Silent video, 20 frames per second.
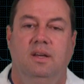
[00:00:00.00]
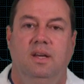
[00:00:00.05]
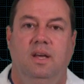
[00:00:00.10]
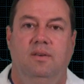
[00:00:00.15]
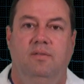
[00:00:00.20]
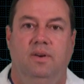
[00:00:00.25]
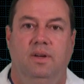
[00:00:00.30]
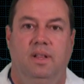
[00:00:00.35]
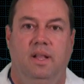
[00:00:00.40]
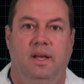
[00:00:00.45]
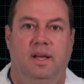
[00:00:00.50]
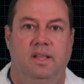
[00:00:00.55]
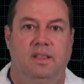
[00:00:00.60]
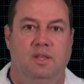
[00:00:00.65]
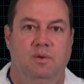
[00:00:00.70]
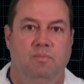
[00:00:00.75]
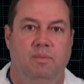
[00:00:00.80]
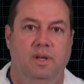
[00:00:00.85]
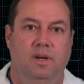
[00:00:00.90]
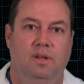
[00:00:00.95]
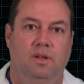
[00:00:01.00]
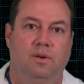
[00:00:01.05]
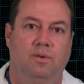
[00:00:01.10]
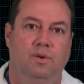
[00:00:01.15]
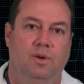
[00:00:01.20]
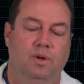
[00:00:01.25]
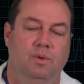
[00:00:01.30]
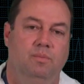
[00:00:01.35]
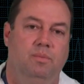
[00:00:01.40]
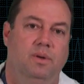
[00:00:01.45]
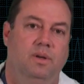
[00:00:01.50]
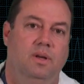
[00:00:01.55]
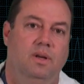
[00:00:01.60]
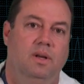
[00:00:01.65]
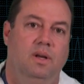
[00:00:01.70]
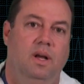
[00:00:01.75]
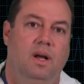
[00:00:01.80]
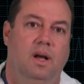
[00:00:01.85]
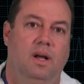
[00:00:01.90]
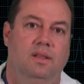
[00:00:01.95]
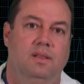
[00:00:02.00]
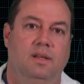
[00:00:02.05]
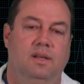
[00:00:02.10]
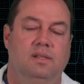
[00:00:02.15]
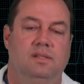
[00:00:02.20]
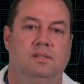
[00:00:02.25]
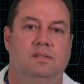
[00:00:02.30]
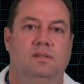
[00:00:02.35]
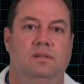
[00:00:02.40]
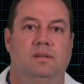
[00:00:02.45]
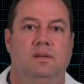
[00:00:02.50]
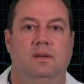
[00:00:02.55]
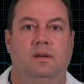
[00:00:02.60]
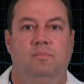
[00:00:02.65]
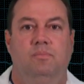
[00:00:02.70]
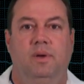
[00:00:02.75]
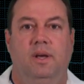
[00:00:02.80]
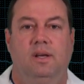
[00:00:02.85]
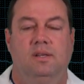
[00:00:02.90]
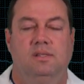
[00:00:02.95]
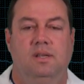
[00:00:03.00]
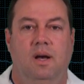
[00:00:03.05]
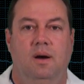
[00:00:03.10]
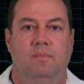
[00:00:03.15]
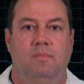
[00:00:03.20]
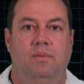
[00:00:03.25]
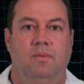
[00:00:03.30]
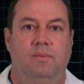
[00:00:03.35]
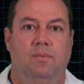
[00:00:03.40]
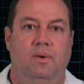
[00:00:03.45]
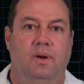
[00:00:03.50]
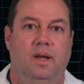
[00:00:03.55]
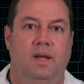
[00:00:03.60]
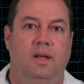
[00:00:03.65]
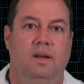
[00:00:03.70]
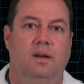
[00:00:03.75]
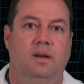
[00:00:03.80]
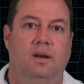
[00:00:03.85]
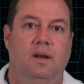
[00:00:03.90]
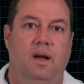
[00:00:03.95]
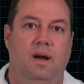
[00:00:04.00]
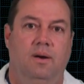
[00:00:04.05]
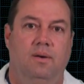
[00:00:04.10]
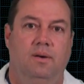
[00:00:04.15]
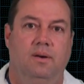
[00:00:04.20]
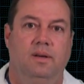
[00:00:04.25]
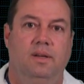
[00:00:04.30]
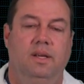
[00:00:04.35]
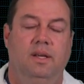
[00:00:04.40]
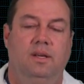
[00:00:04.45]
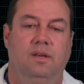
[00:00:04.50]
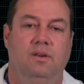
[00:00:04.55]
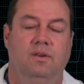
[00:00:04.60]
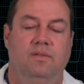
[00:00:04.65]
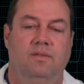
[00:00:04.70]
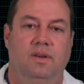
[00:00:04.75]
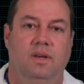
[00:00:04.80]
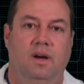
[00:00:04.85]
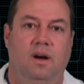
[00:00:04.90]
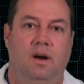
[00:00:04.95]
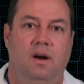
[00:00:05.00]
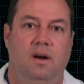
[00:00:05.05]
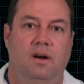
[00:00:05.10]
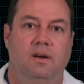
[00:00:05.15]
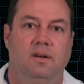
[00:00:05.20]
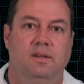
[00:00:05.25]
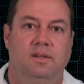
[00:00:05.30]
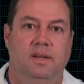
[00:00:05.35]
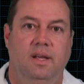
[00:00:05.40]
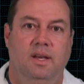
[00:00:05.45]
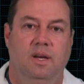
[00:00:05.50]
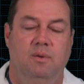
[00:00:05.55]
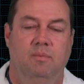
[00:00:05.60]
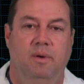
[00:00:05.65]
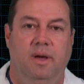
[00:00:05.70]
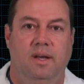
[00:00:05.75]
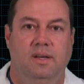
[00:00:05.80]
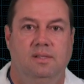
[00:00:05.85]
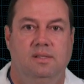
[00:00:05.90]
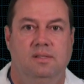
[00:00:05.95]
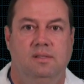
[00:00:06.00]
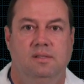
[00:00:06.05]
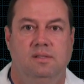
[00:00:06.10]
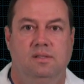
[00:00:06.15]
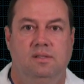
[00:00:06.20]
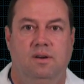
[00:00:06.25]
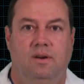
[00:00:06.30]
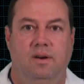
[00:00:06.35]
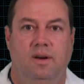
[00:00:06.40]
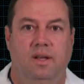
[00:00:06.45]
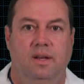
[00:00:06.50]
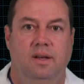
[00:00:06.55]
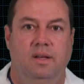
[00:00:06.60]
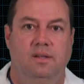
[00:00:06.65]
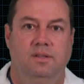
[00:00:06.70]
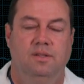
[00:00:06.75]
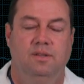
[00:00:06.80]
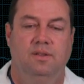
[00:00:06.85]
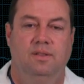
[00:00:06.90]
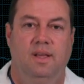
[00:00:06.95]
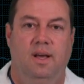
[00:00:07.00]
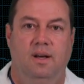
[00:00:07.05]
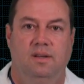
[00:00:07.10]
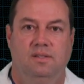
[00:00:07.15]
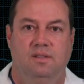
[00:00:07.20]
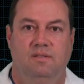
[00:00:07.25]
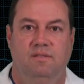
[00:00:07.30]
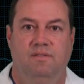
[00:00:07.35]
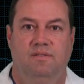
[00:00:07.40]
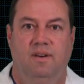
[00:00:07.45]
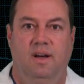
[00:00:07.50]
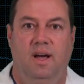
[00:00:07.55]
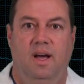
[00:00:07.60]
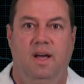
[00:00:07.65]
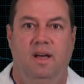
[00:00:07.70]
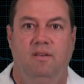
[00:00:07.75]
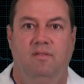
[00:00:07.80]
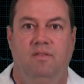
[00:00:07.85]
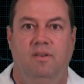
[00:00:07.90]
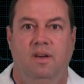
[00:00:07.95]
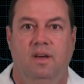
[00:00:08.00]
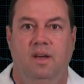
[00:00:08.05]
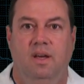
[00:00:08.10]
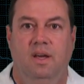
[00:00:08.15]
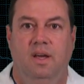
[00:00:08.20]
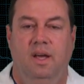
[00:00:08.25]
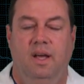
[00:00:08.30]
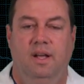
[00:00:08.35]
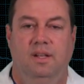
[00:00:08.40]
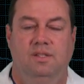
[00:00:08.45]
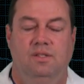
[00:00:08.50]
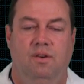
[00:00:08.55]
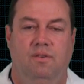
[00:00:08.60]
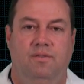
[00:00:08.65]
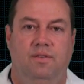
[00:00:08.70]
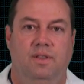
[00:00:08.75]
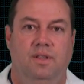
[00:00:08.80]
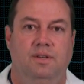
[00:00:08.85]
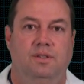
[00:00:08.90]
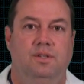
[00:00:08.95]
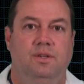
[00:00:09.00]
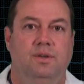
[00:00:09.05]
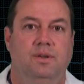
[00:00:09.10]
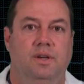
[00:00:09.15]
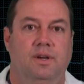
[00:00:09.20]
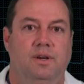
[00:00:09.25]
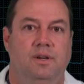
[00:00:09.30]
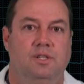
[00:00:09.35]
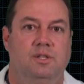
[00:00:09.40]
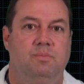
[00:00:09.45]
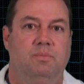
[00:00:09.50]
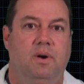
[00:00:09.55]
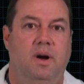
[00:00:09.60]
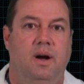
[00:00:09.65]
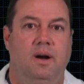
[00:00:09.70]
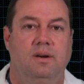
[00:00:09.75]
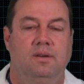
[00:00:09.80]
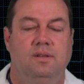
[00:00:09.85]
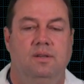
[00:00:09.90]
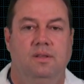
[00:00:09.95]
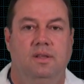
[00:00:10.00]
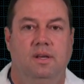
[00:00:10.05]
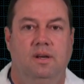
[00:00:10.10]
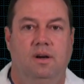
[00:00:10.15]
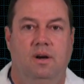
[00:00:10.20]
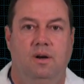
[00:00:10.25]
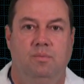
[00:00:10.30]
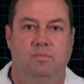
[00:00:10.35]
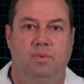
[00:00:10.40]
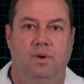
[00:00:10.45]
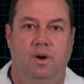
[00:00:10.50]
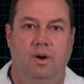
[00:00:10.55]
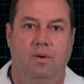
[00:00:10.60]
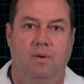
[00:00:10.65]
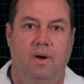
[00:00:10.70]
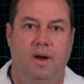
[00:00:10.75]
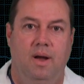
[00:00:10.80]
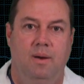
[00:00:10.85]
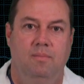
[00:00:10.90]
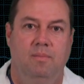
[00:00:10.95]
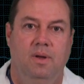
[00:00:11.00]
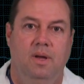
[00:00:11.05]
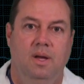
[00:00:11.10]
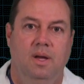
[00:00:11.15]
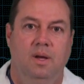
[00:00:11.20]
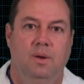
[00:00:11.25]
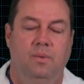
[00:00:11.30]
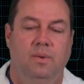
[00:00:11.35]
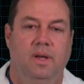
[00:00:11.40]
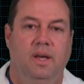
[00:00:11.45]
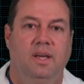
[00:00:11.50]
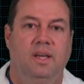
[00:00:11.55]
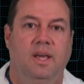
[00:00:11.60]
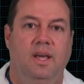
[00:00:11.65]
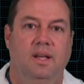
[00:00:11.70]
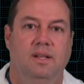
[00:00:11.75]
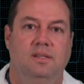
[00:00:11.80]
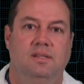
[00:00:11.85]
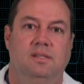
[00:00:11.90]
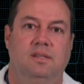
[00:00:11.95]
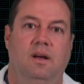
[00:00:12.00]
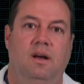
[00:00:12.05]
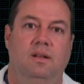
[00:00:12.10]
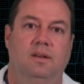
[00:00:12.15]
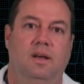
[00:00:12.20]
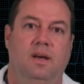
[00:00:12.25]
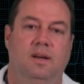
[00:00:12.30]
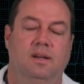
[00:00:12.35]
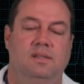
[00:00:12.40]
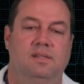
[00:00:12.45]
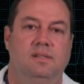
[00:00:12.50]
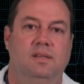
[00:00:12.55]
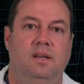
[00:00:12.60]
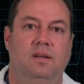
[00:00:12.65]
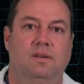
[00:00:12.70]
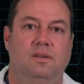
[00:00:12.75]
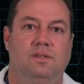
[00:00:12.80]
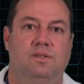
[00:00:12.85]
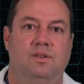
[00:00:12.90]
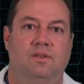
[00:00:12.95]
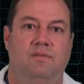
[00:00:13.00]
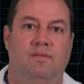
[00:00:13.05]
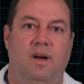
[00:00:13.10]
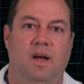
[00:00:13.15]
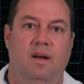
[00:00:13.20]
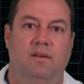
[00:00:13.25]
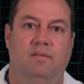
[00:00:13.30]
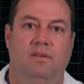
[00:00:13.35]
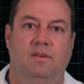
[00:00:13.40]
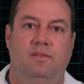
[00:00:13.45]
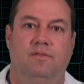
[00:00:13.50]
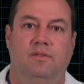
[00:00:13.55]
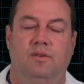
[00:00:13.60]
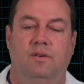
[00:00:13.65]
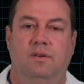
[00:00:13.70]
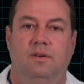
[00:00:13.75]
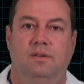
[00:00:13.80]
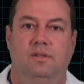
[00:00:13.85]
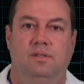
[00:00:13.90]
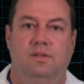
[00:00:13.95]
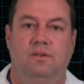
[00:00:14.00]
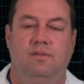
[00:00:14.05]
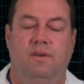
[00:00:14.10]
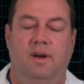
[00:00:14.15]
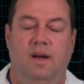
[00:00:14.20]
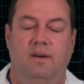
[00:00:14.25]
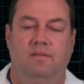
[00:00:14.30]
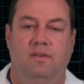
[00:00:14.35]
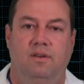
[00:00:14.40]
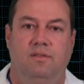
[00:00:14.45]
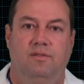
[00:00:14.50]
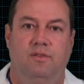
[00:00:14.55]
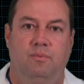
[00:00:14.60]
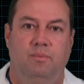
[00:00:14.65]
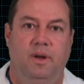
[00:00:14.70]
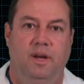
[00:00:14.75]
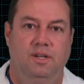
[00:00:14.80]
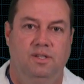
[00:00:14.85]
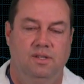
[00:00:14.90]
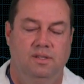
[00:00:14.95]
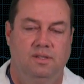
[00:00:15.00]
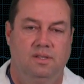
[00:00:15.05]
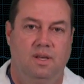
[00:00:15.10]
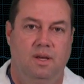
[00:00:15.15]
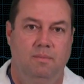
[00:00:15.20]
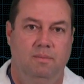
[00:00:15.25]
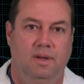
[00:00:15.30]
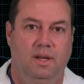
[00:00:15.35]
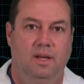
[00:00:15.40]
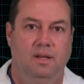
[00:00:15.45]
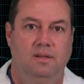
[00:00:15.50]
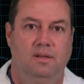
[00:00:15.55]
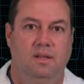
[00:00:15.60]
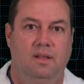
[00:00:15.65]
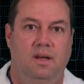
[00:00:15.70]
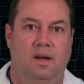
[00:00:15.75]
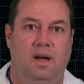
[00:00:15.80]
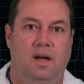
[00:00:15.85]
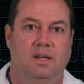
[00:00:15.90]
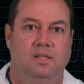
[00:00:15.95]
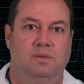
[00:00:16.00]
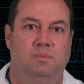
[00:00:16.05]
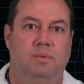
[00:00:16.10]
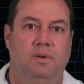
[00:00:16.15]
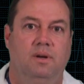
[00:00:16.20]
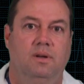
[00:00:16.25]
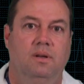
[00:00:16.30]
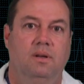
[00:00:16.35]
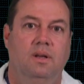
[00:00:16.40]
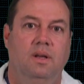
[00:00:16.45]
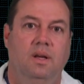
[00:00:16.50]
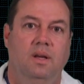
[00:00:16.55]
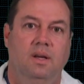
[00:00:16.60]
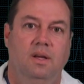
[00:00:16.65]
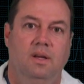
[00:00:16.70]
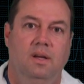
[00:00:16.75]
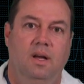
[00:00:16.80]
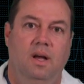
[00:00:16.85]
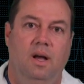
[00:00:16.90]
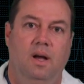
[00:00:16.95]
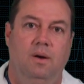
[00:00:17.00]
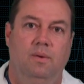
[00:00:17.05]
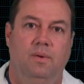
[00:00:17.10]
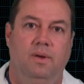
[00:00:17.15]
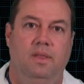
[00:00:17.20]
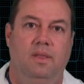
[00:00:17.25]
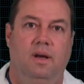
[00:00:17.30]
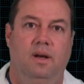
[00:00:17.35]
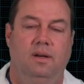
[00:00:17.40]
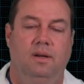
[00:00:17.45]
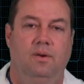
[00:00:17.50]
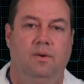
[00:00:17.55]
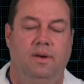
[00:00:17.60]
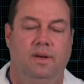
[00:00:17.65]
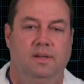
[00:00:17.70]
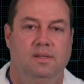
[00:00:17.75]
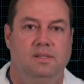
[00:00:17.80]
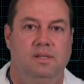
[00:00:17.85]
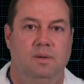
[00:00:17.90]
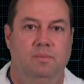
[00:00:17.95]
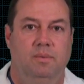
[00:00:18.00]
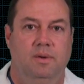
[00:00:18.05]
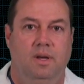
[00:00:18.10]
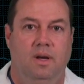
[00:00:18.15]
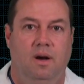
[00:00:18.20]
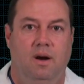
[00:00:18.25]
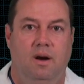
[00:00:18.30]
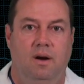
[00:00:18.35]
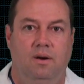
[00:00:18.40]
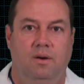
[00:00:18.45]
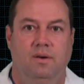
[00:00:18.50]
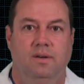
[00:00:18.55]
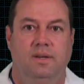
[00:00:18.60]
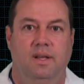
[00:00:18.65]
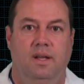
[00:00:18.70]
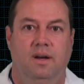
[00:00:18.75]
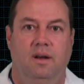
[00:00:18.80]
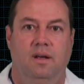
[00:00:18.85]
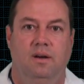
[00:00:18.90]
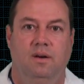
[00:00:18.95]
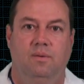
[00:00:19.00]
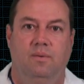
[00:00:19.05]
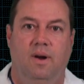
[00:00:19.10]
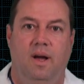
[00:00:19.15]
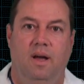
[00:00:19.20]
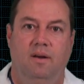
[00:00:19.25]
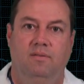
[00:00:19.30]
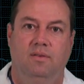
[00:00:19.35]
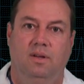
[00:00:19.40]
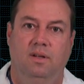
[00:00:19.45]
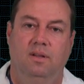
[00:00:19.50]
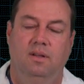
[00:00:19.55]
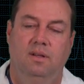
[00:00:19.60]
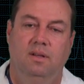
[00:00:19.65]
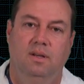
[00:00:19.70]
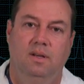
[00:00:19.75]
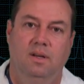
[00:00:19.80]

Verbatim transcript: If we look at the middle group, uh, this picks up when our EQVR database started in 2005. And so for the two years prior to the ART program, we again saw not a single survival for, survivor for patients coming into the hospital uh, with ongoing CPR or dead on arrival.